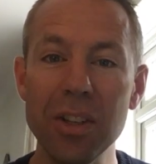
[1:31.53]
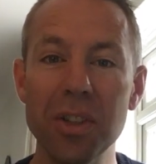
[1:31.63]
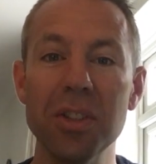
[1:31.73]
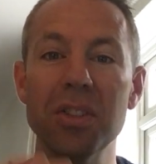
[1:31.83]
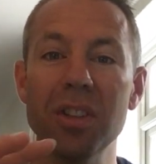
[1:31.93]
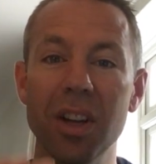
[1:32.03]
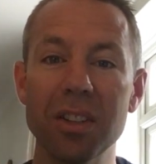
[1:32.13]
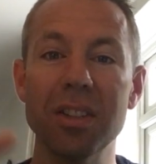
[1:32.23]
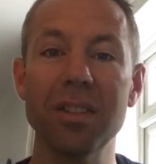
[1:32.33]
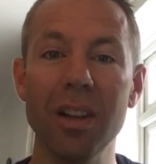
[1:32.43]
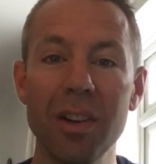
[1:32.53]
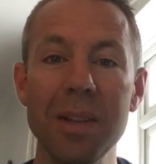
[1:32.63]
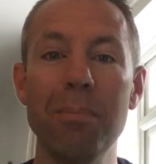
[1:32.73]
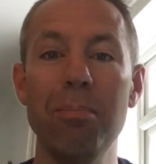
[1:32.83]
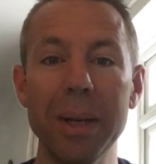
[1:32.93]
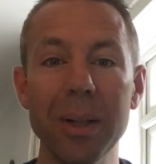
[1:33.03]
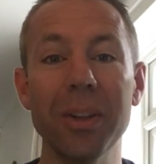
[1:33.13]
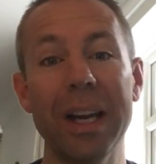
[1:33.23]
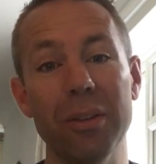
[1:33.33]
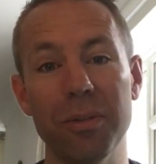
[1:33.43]
you can start to slowly
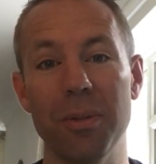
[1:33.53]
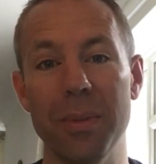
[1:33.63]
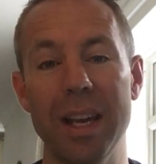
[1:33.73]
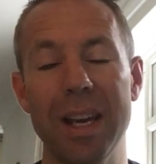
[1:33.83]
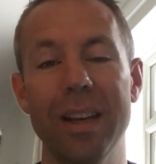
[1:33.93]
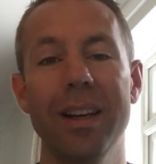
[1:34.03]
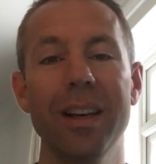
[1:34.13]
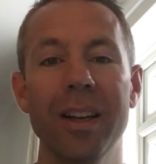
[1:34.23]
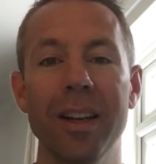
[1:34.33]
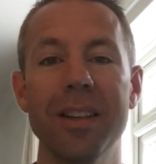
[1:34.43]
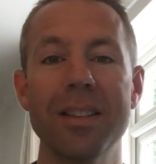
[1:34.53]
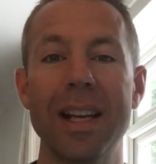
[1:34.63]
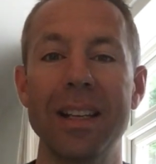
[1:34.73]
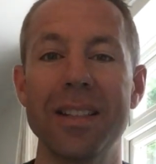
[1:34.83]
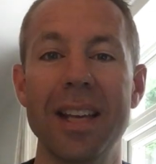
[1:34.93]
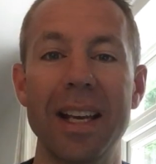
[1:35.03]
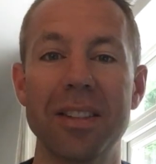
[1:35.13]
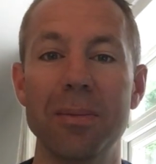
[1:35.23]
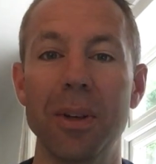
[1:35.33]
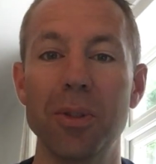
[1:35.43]
build out from there and understand the
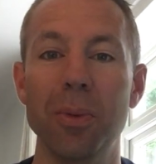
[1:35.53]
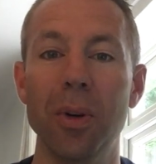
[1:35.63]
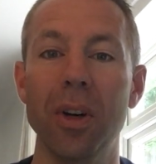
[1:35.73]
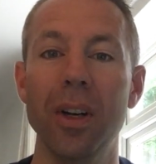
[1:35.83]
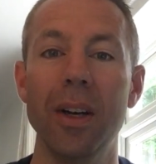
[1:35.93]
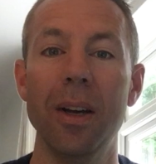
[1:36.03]
text much more